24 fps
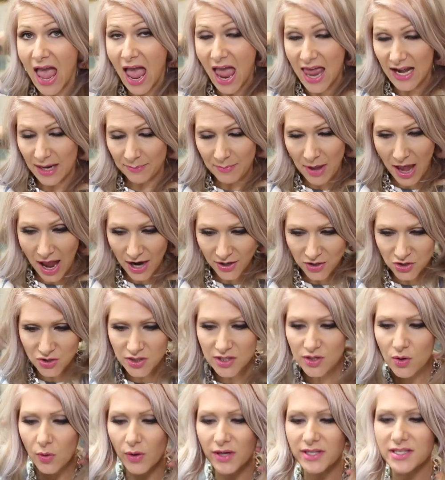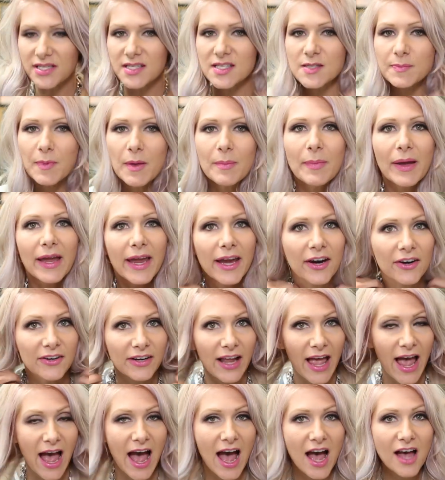and I'm actually going to split my hair in
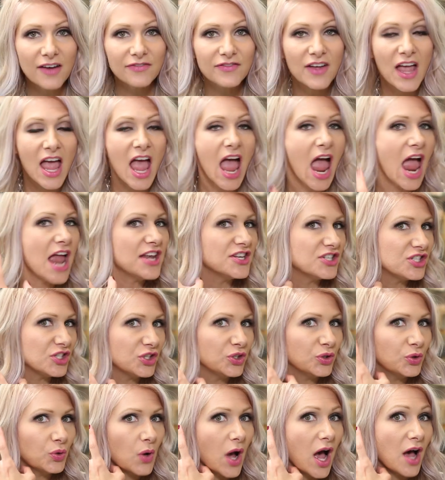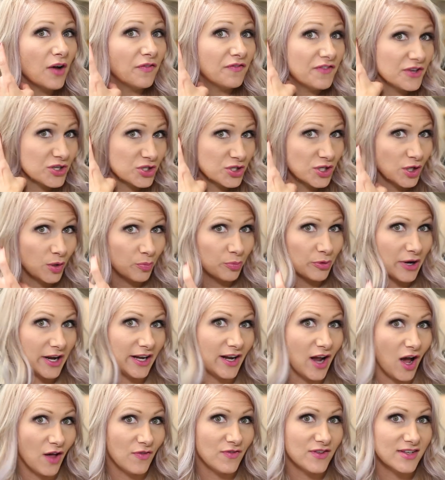half and do a fishtail
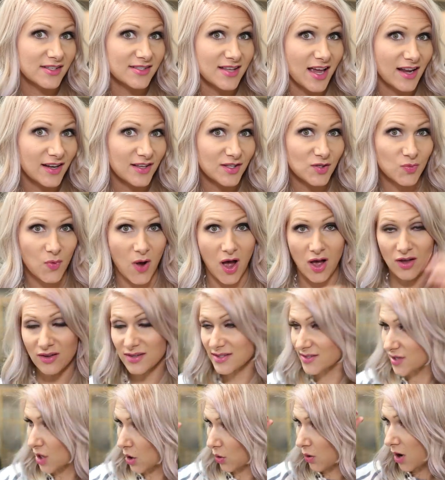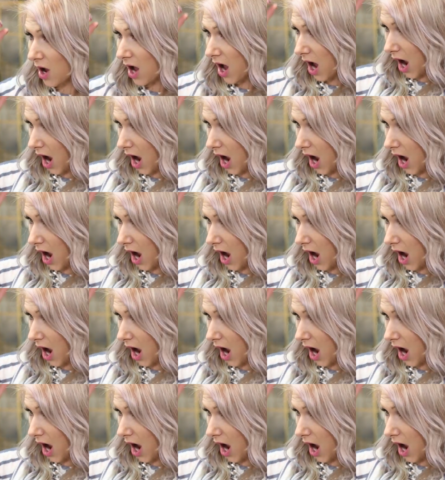braid on this side as well. So